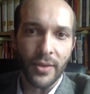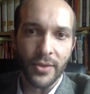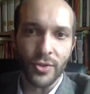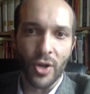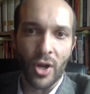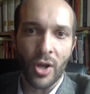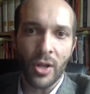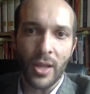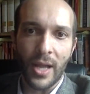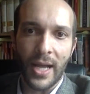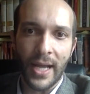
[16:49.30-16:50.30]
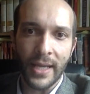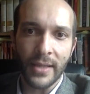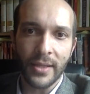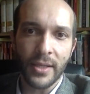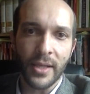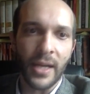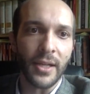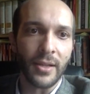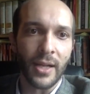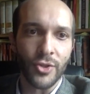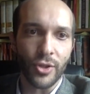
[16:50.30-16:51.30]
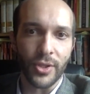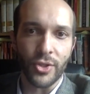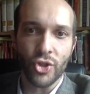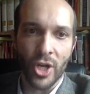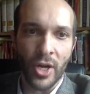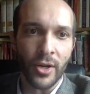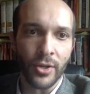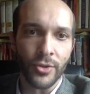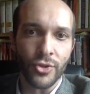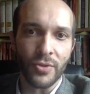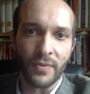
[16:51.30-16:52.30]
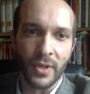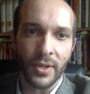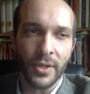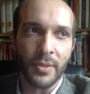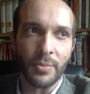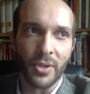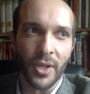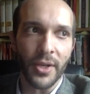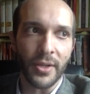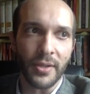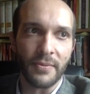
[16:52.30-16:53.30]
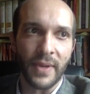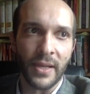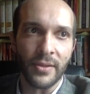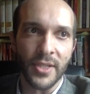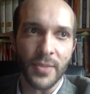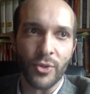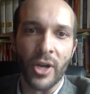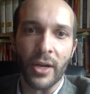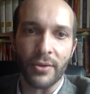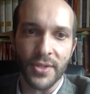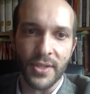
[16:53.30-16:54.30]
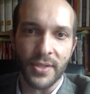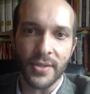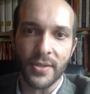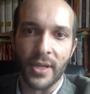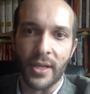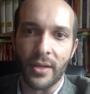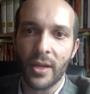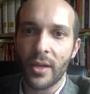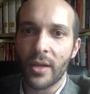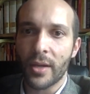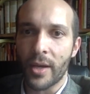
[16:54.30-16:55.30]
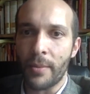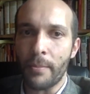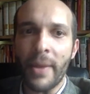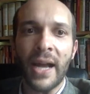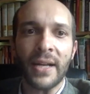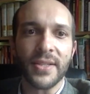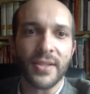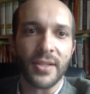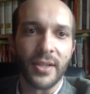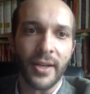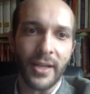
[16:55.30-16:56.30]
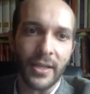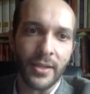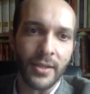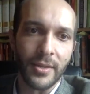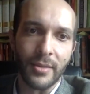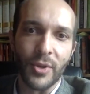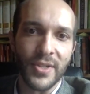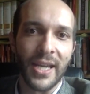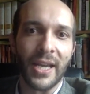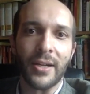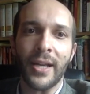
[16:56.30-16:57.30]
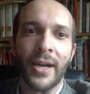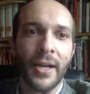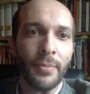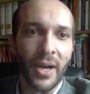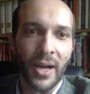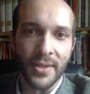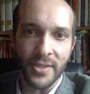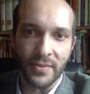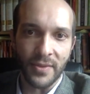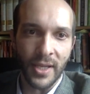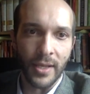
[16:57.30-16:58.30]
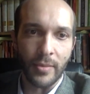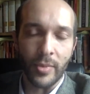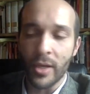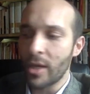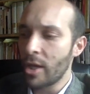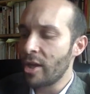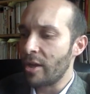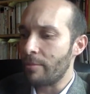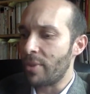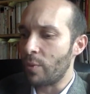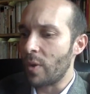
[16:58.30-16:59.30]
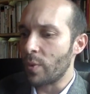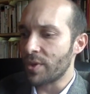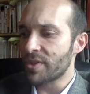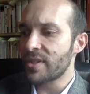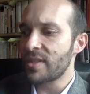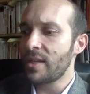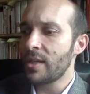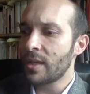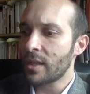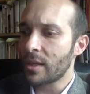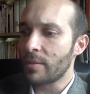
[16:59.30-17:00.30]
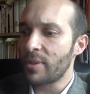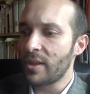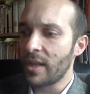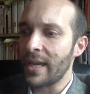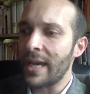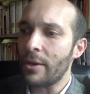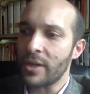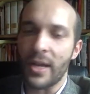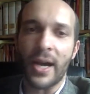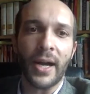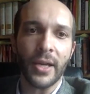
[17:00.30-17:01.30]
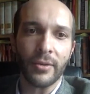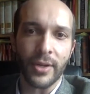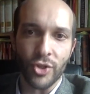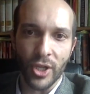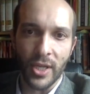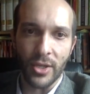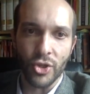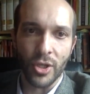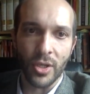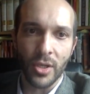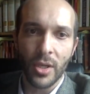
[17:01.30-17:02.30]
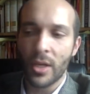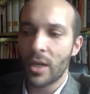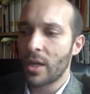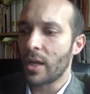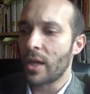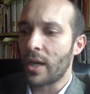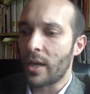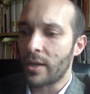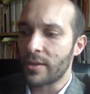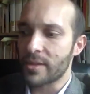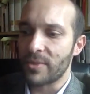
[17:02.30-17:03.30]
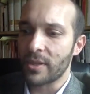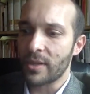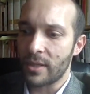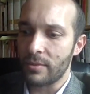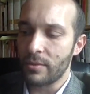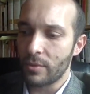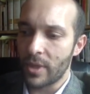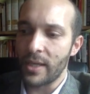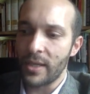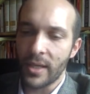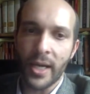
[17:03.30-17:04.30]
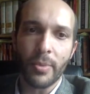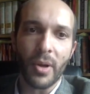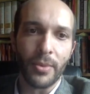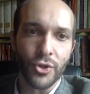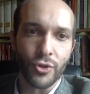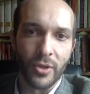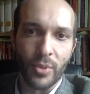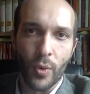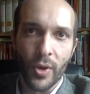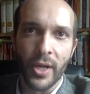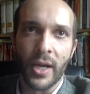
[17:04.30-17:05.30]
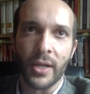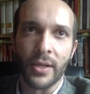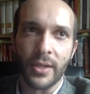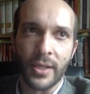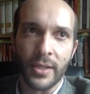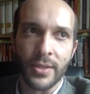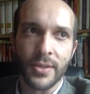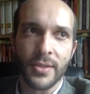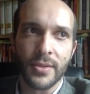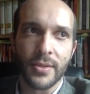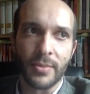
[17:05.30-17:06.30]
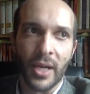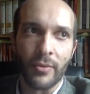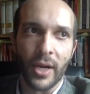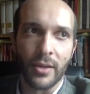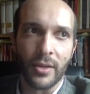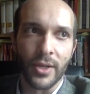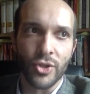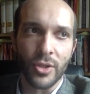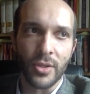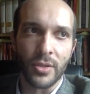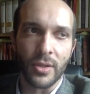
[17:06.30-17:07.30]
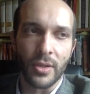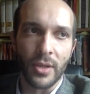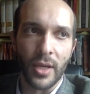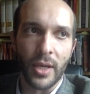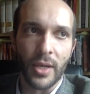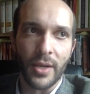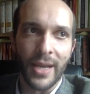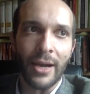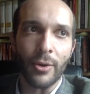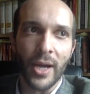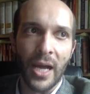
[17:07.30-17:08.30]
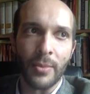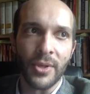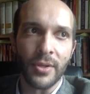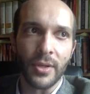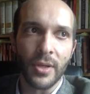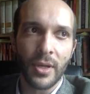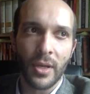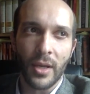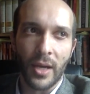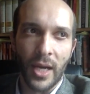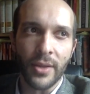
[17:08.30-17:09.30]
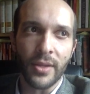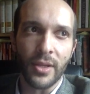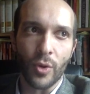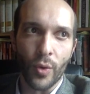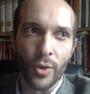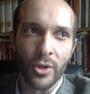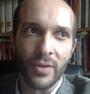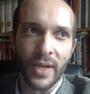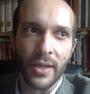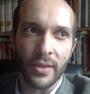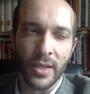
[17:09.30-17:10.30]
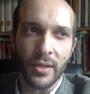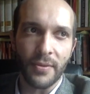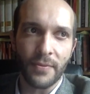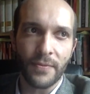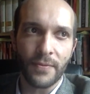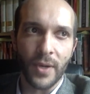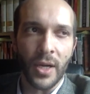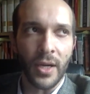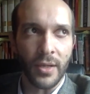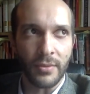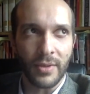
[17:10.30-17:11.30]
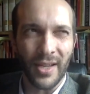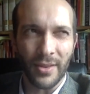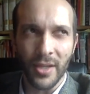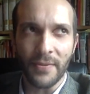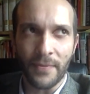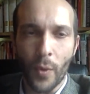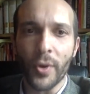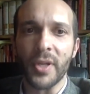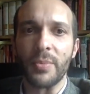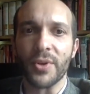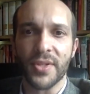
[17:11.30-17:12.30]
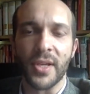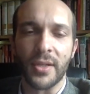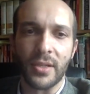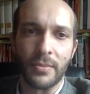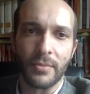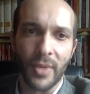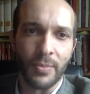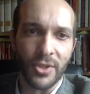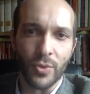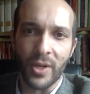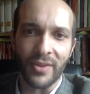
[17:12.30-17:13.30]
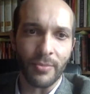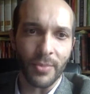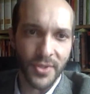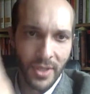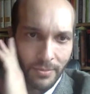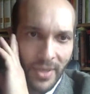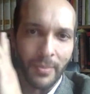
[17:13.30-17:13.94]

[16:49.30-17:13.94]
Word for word: And these are all highly ideologically charged, very politically valence bureaucracies that come masked in, in, a, in the most anodyne positive name. But what we're seeing play out in higher education, uh, something that AEI published a report on, is, to my recollection, uh, now common on the order of I think uh, I think forty percent, it might be twenty five percent.